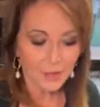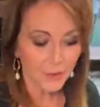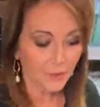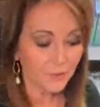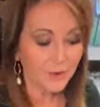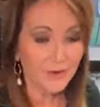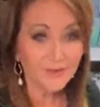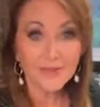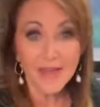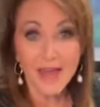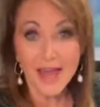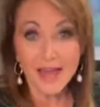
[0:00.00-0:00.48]

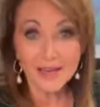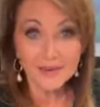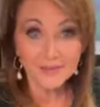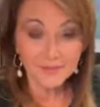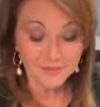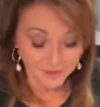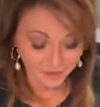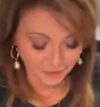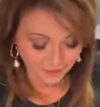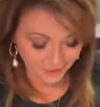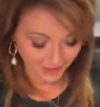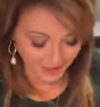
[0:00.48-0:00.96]
So we've had
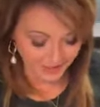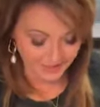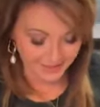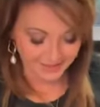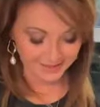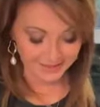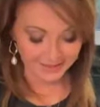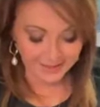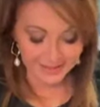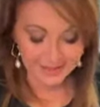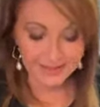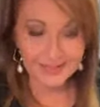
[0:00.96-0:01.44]
a few
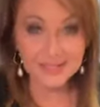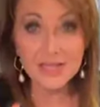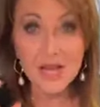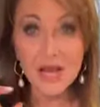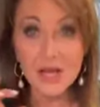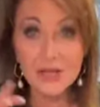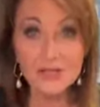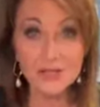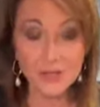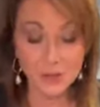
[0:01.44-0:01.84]
ideas.